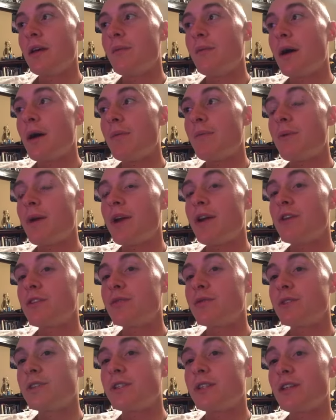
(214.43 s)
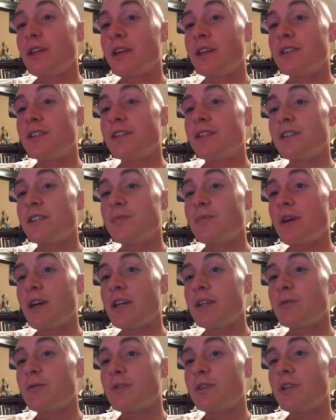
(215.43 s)
my parents would send like six
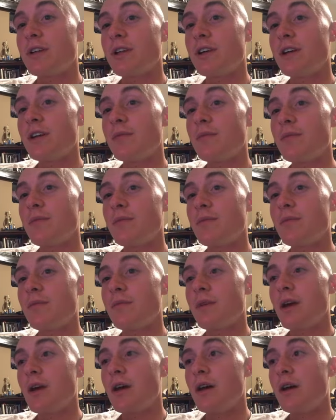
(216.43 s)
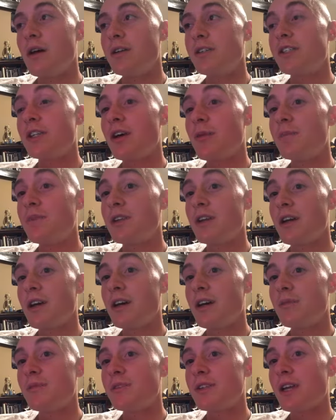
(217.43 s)
bags per time. Uh,
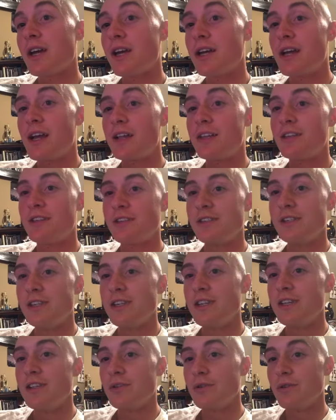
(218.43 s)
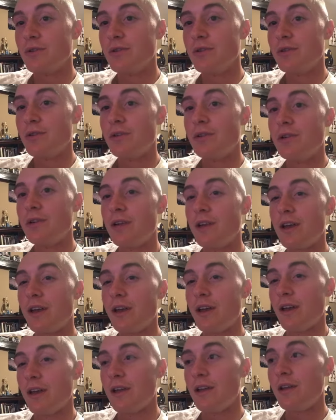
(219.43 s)
sometimes I got to sneak it through
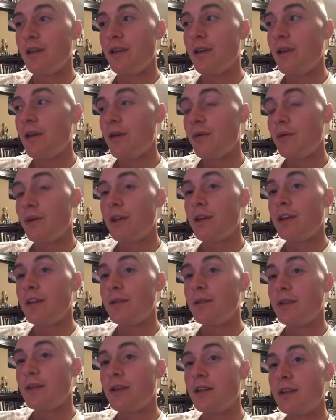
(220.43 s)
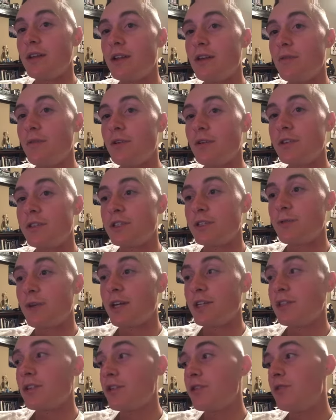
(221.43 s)
and we get, get to keep all six
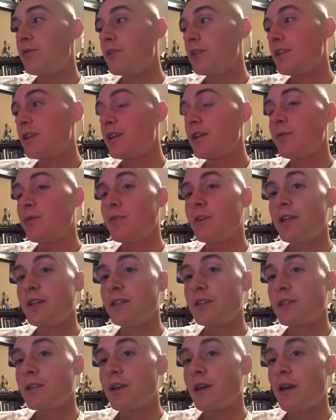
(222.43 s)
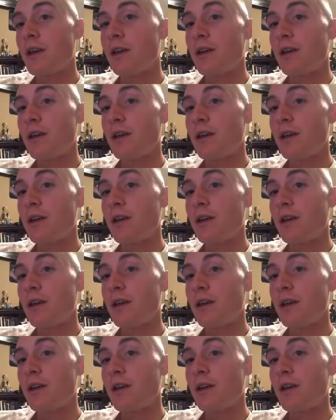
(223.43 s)
bags. So you run the risk,